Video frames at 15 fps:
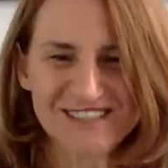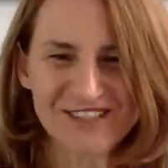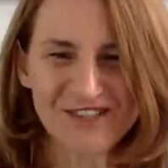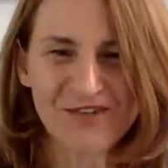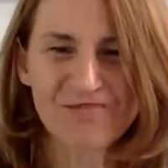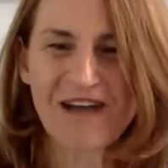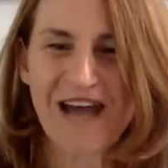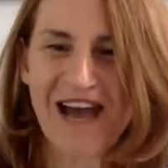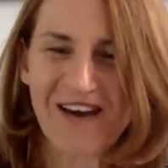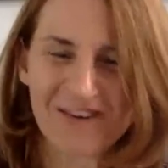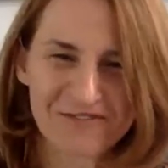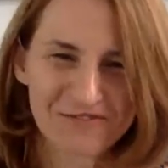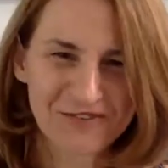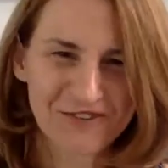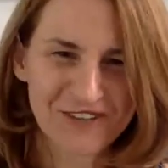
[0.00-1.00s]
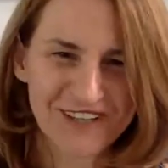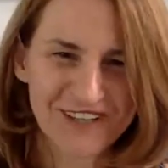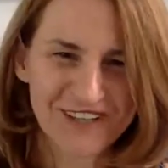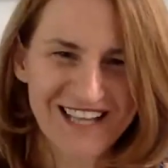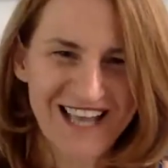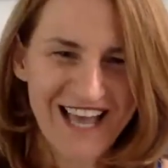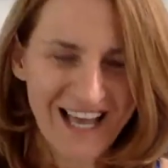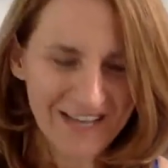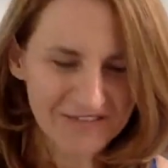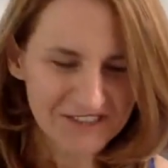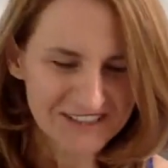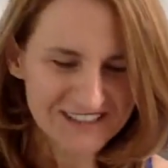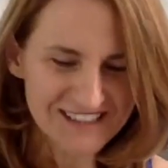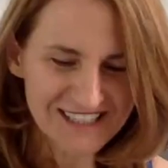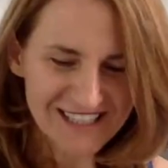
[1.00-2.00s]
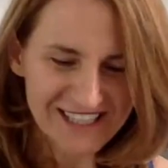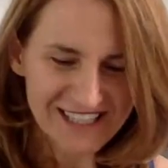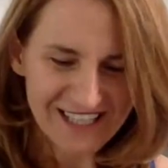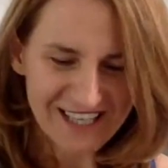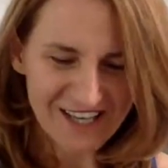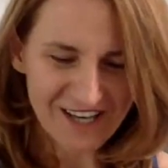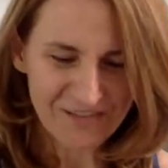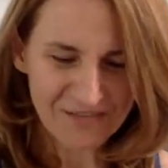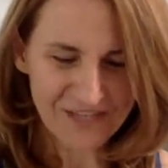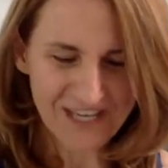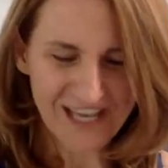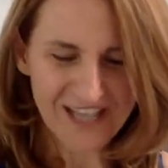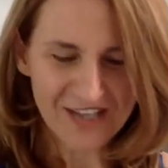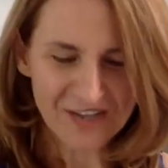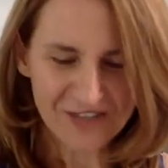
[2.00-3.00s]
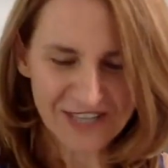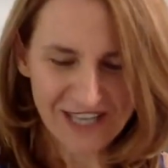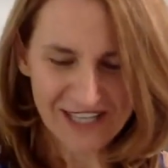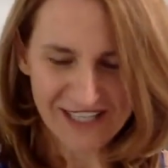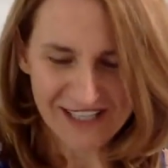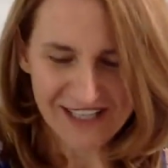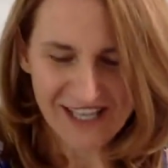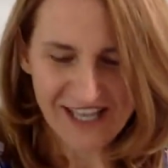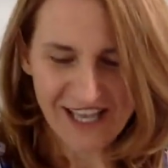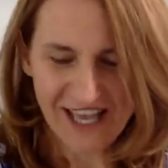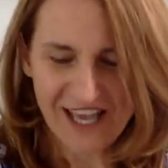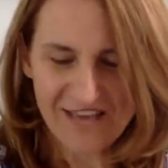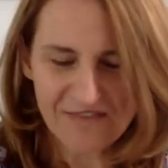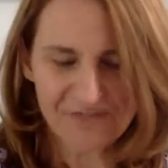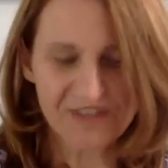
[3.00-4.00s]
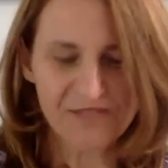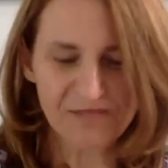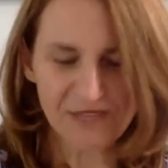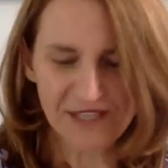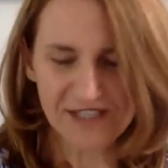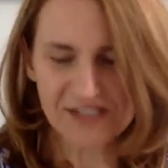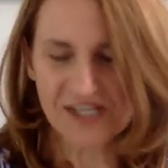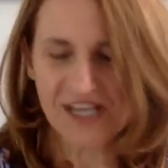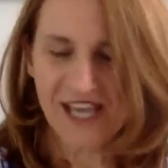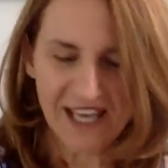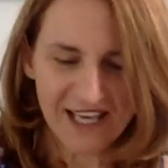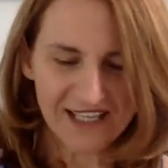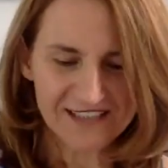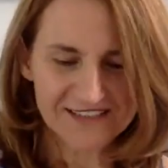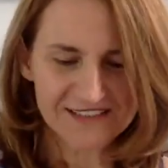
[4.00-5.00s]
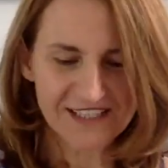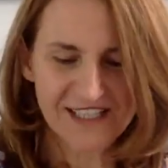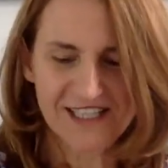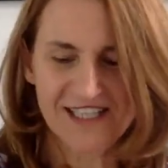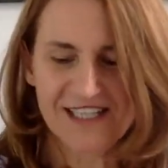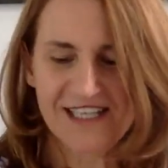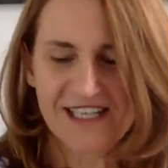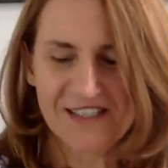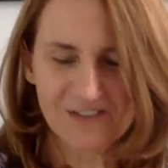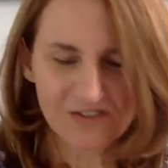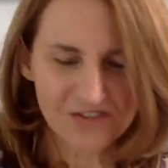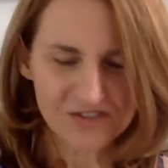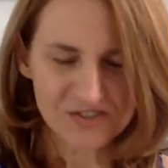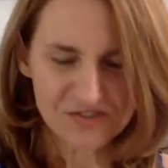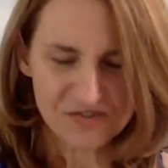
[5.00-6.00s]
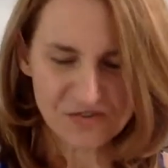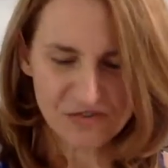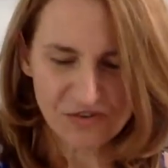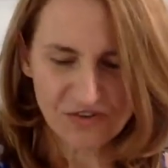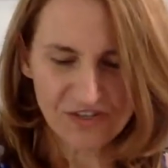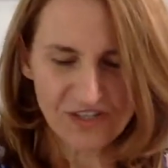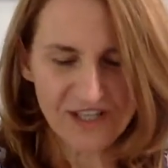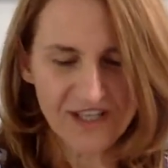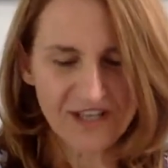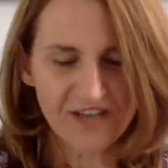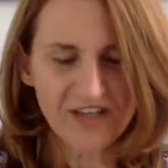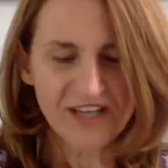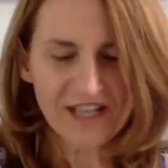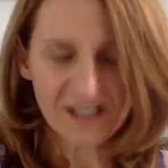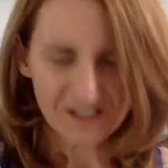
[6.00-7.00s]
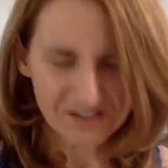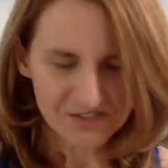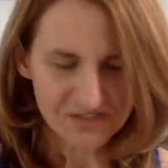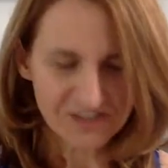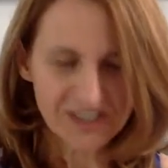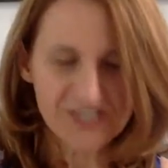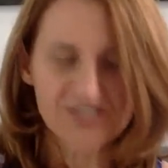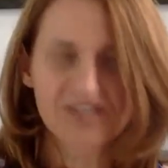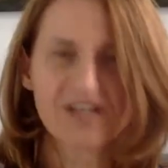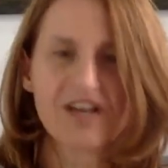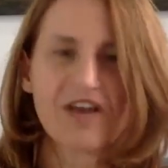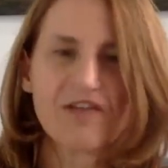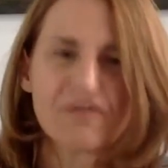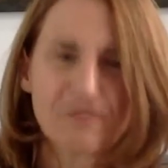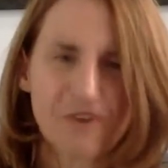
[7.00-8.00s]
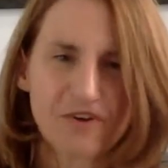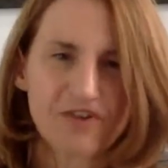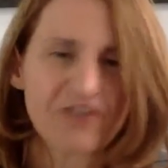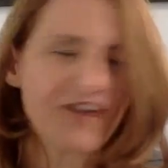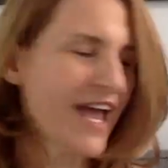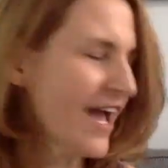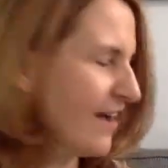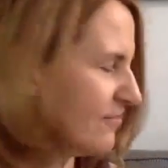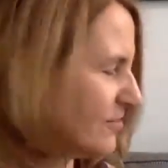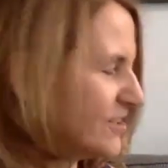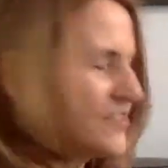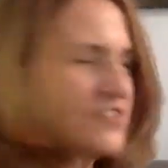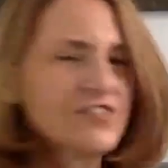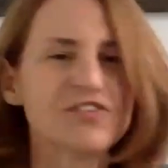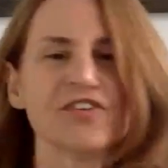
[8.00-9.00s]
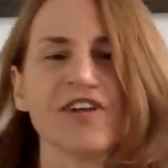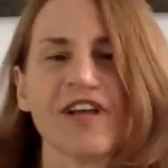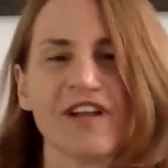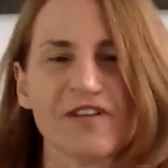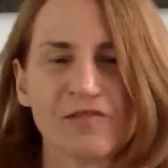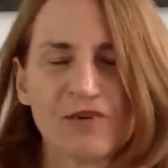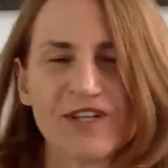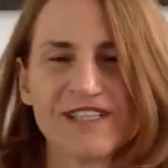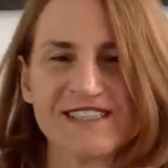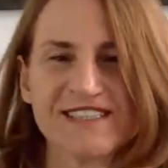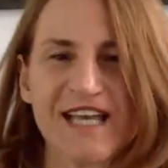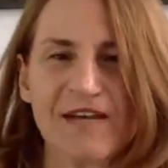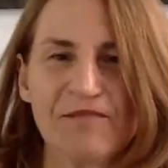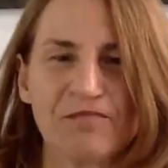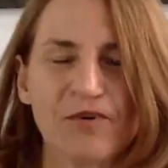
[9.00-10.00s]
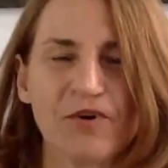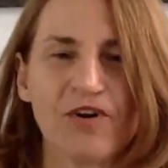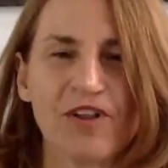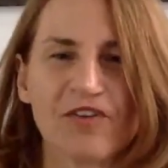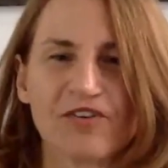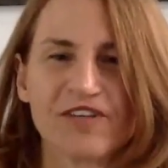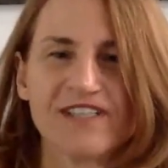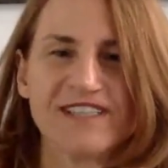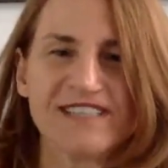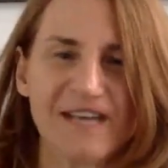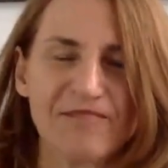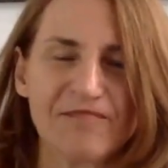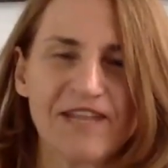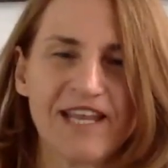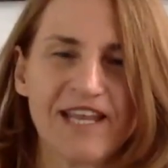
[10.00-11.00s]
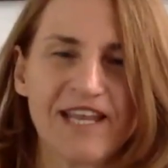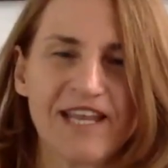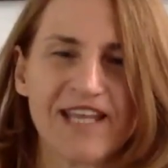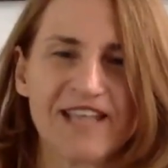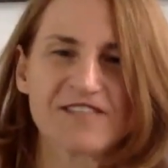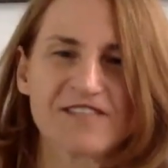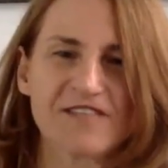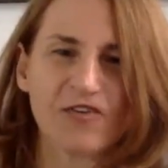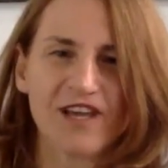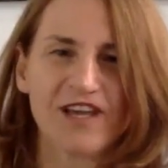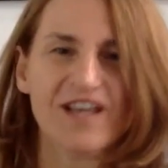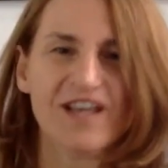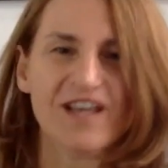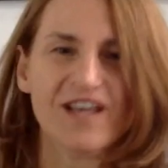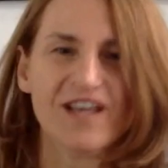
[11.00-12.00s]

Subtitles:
so powerful. I'm just thinking of, when I look at it, that every page has either a story, an illustration, a photograph, a student work sample, or a template. So